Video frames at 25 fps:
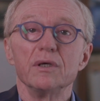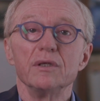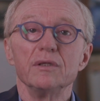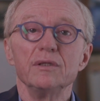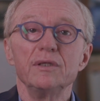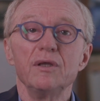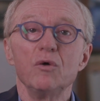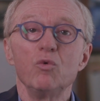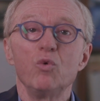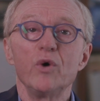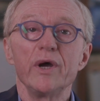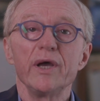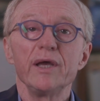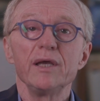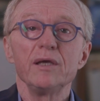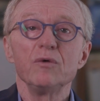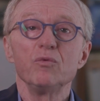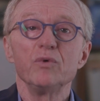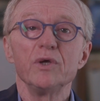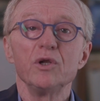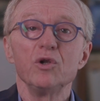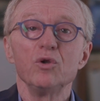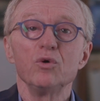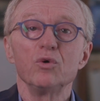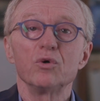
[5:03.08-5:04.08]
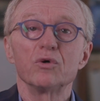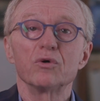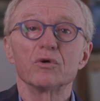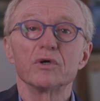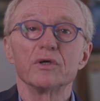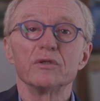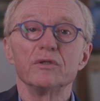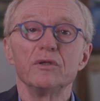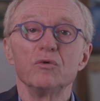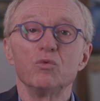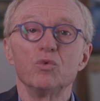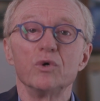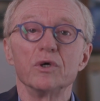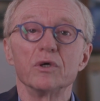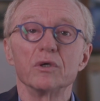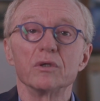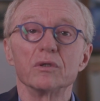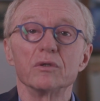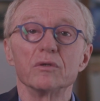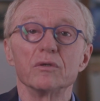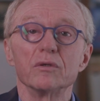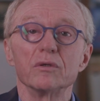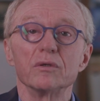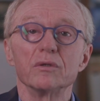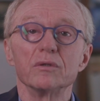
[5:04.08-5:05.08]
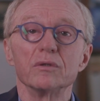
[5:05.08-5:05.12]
The way we look at the world.